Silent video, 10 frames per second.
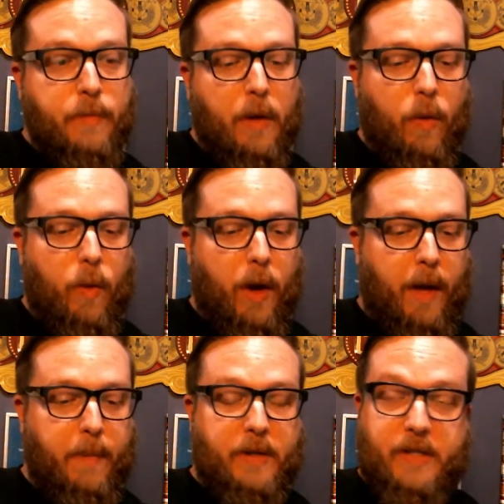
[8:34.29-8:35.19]
Well,
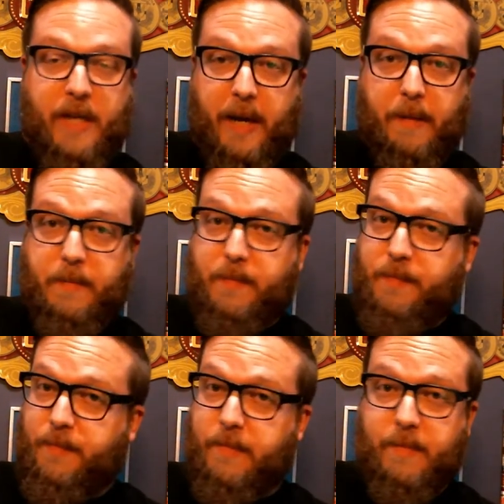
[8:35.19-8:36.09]
I must say,
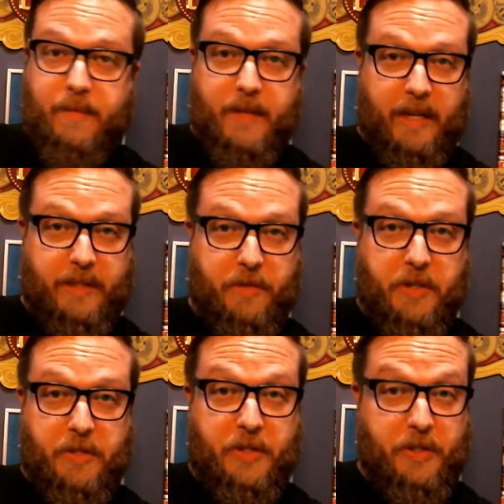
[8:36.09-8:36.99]
things have
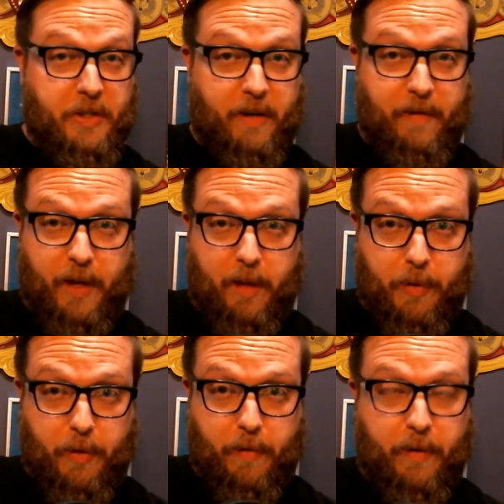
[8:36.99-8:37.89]
continued to develop
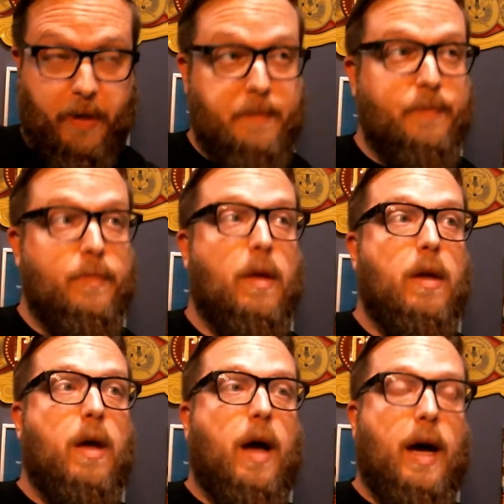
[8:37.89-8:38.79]
beautifully.
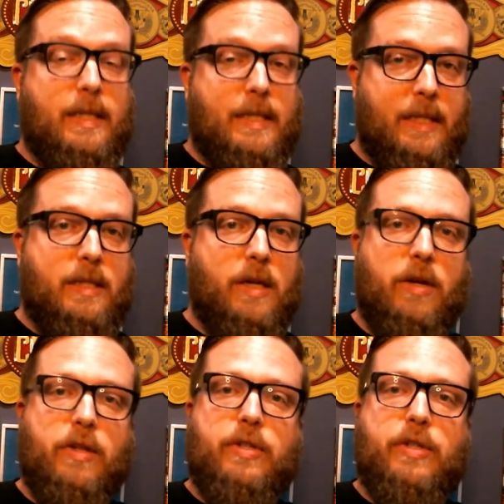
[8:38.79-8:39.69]
I did
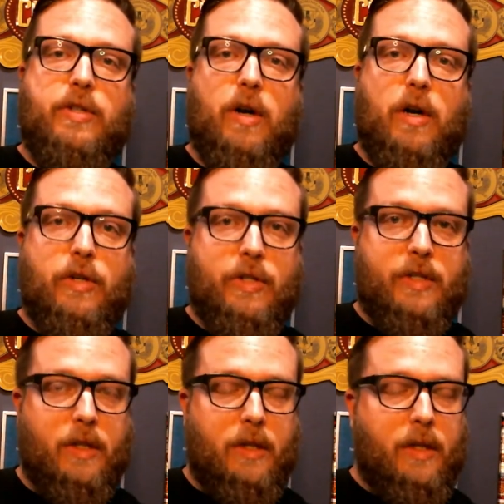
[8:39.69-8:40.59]
tunnel the cigar
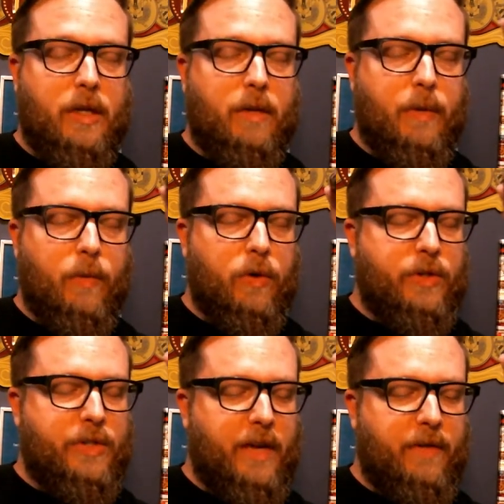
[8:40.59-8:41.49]
just a little bit more,
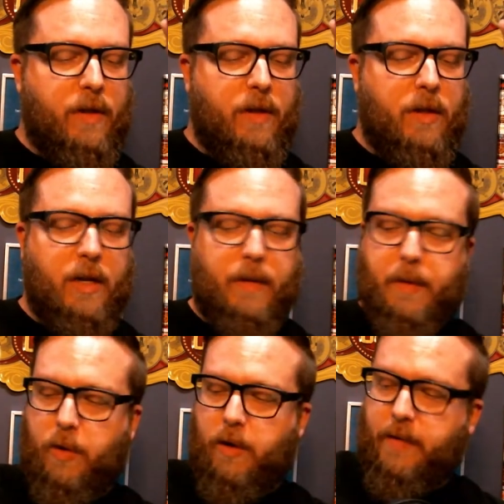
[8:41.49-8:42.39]
just gave it a little bit
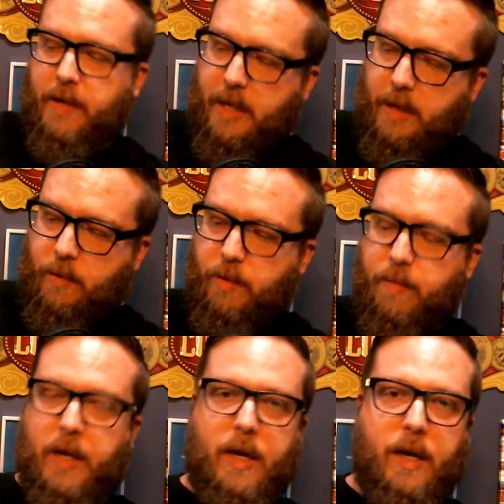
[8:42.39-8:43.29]
more of a dig with
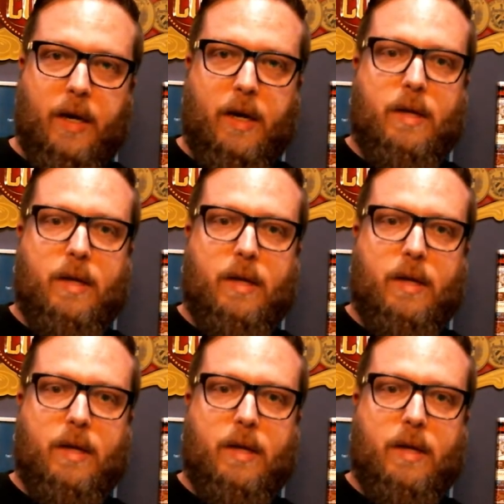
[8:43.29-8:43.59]
my uh,